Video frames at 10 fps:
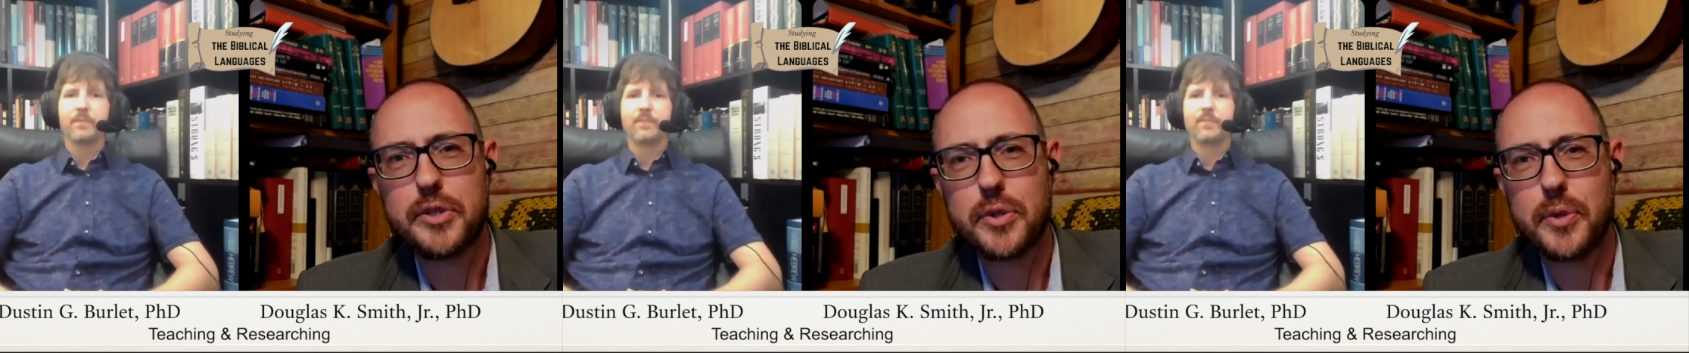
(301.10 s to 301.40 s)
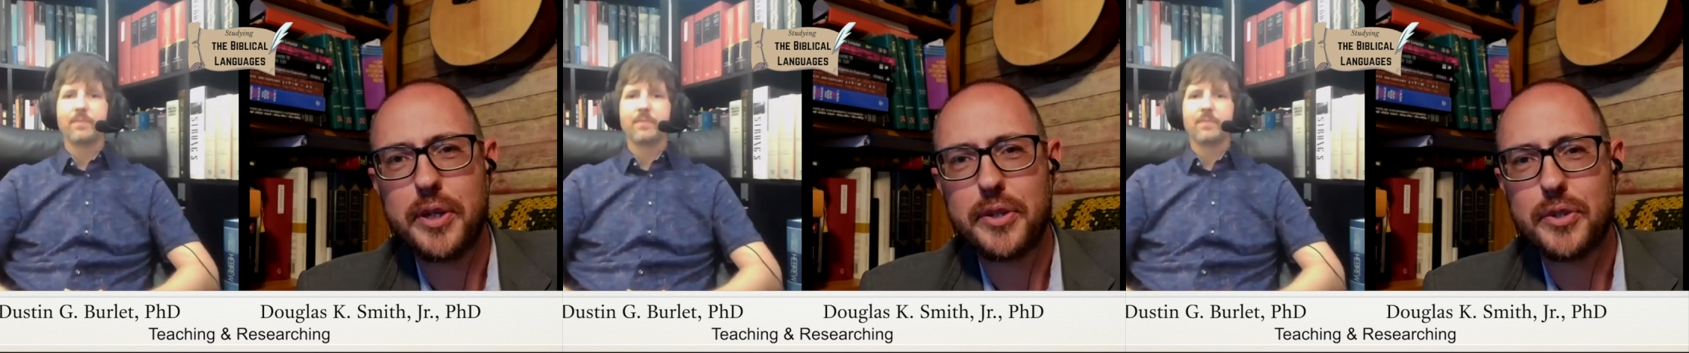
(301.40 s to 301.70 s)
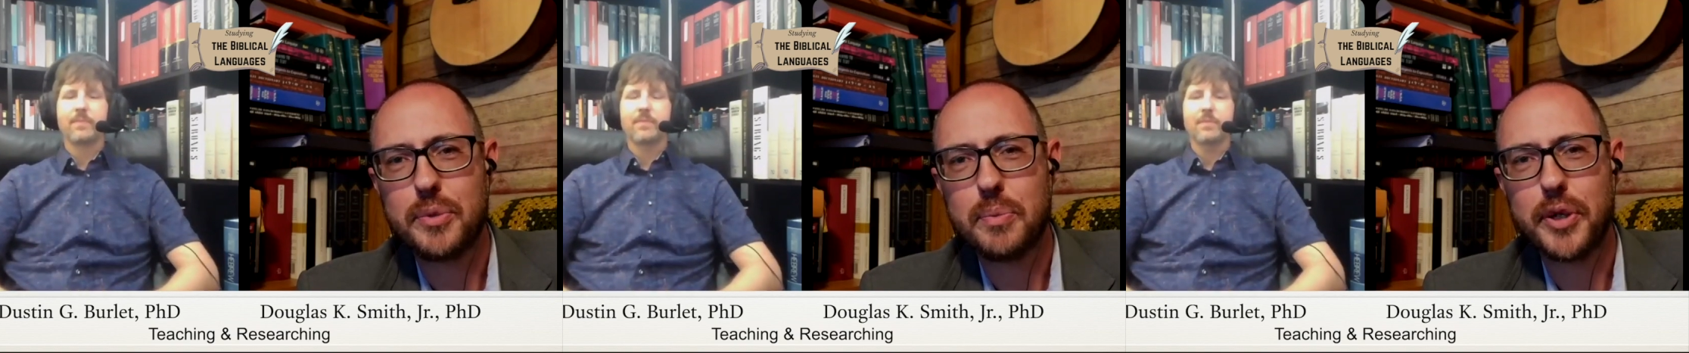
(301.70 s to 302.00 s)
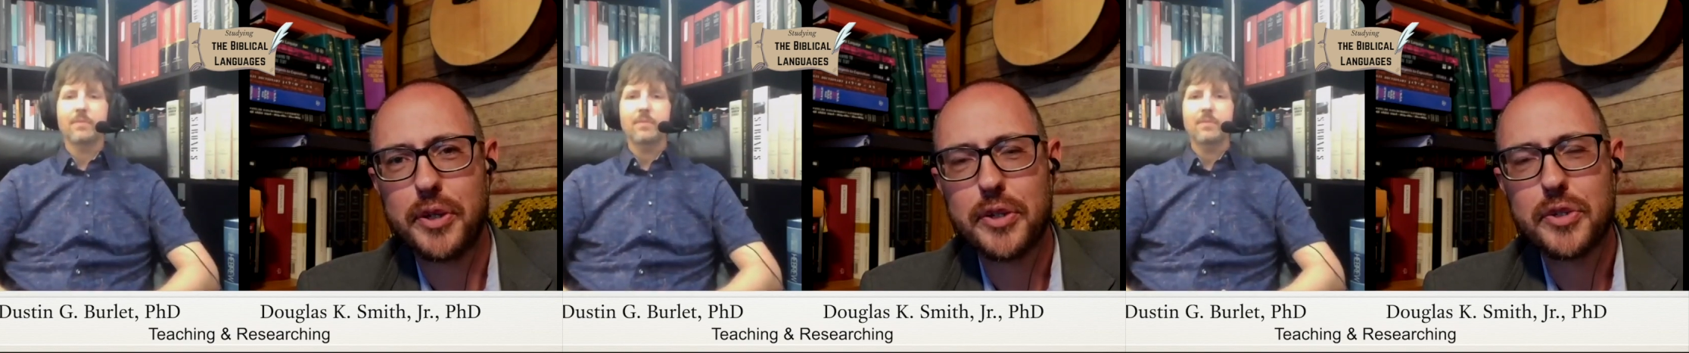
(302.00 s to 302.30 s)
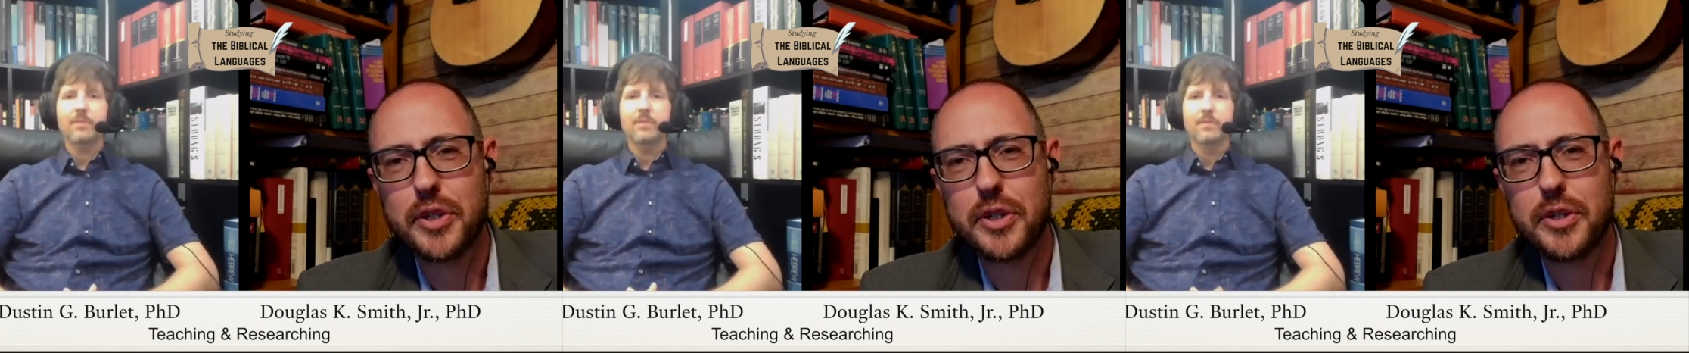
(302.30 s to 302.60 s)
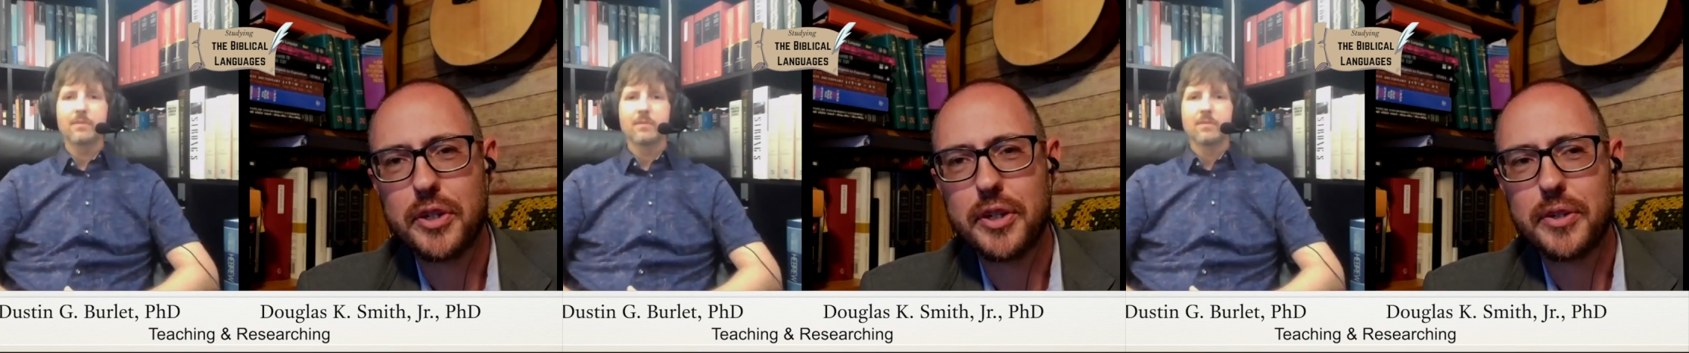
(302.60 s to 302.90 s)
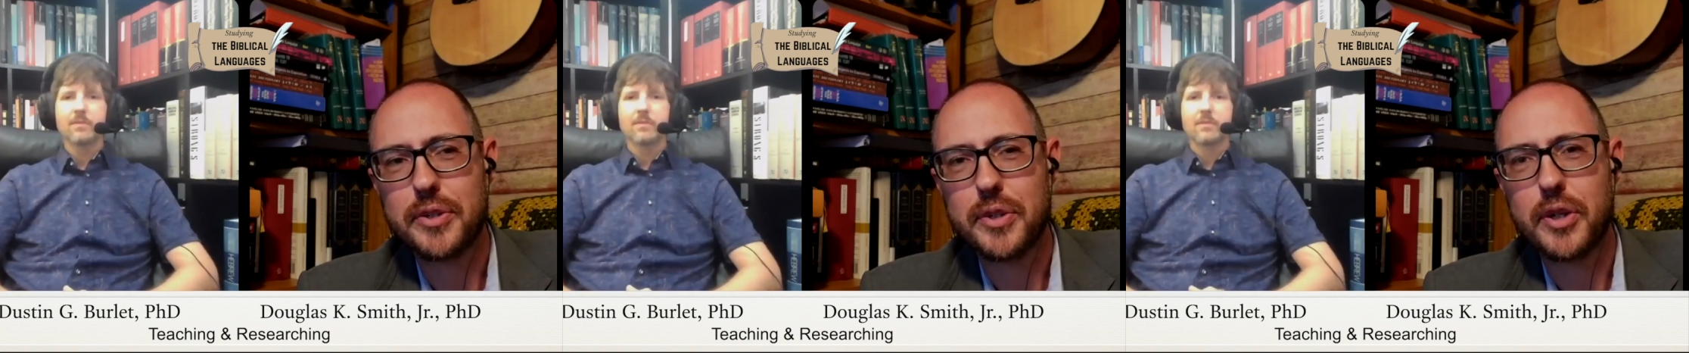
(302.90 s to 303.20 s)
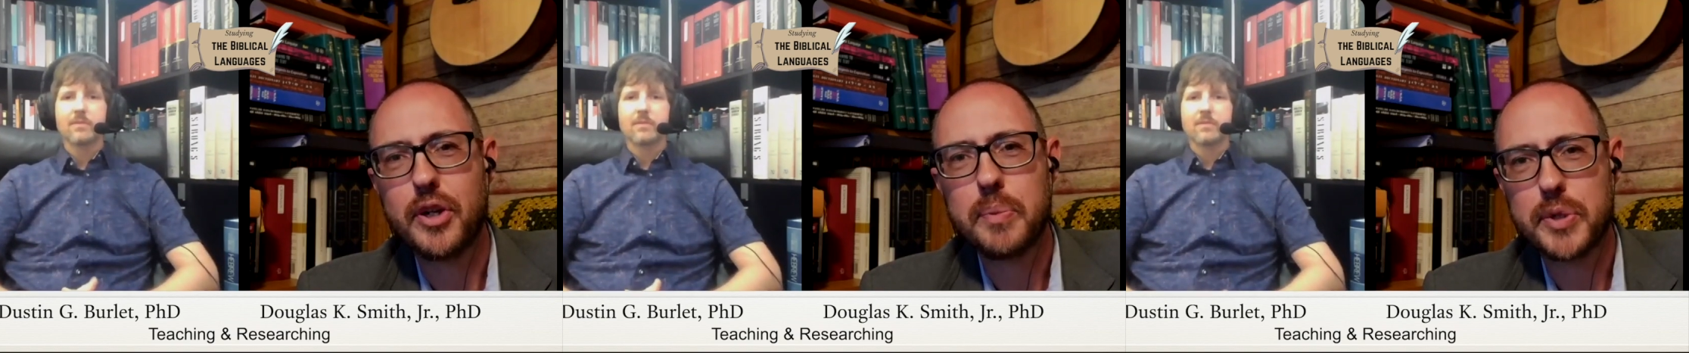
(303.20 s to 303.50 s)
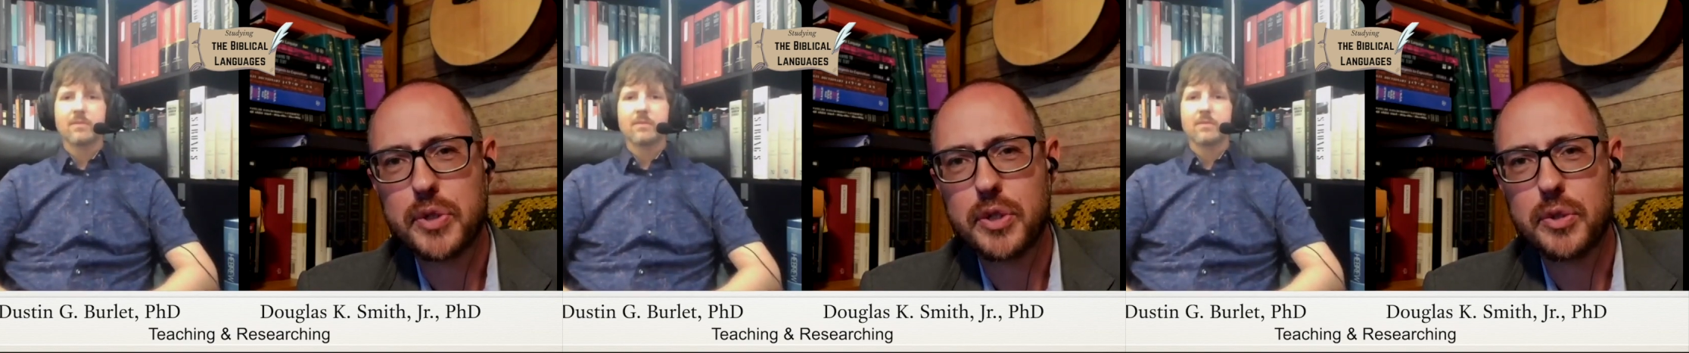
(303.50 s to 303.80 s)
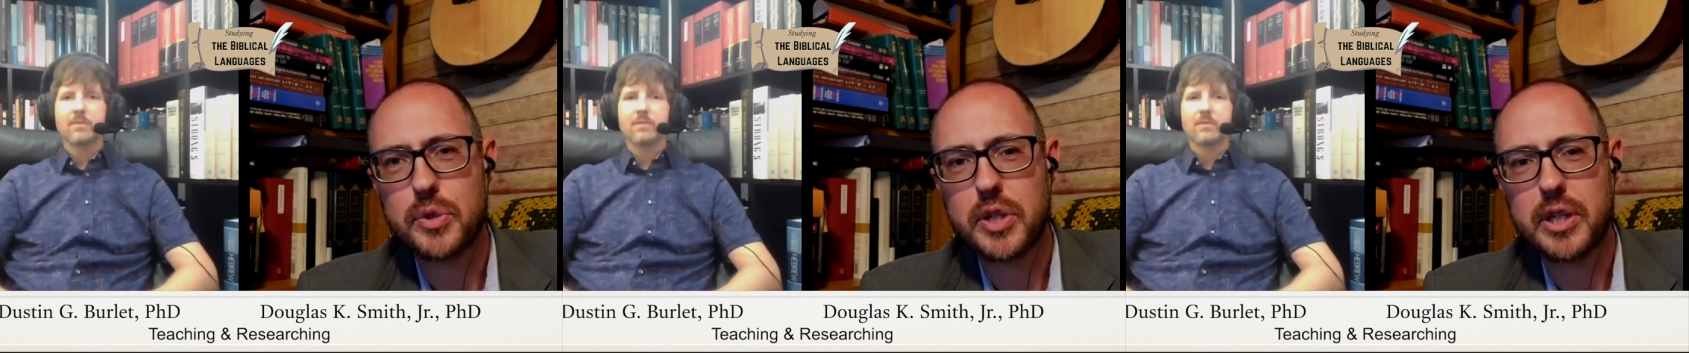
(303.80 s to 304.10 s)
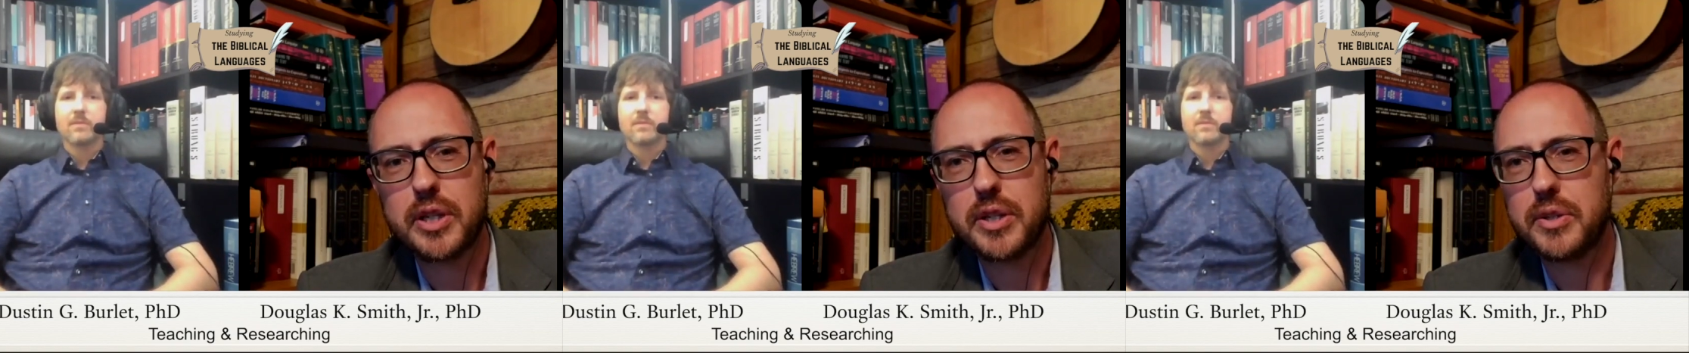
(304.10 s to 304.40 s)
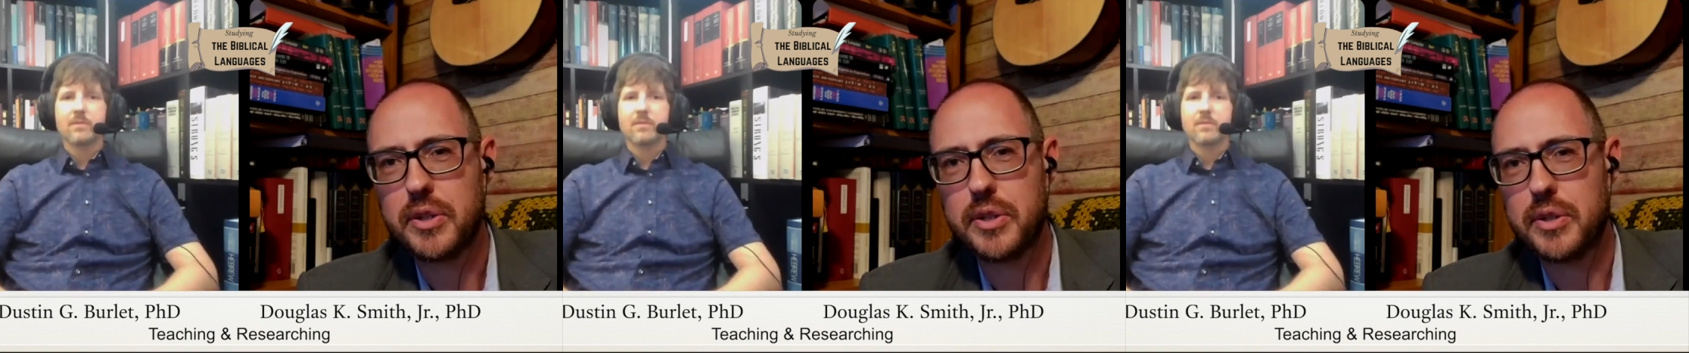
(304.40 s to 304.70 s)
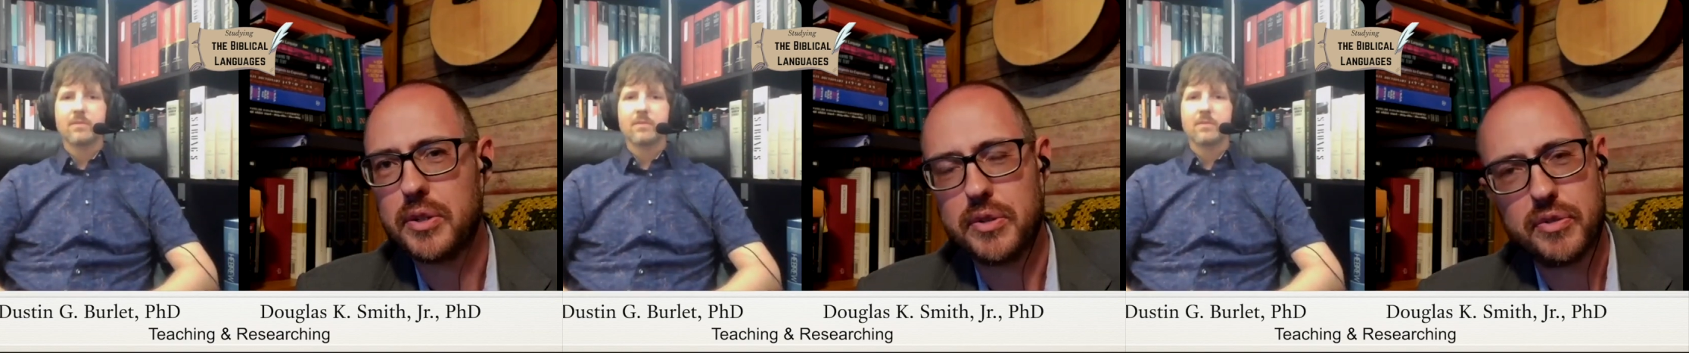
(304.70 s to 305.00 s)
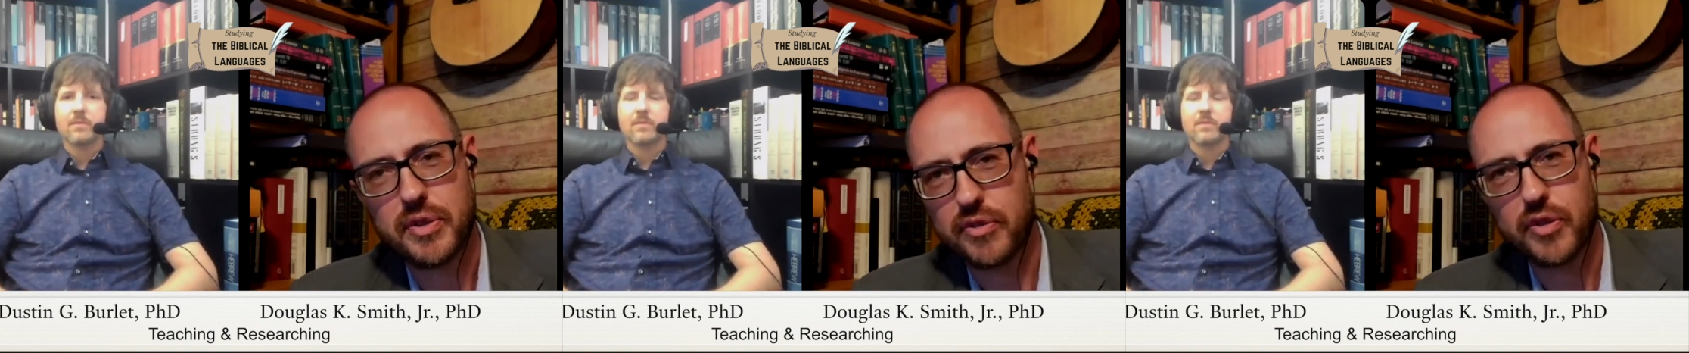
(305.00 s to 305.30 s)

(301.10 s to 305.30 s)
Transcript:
Speaker 1: Well, that's great that you're bringing this in uh, to help us understand the,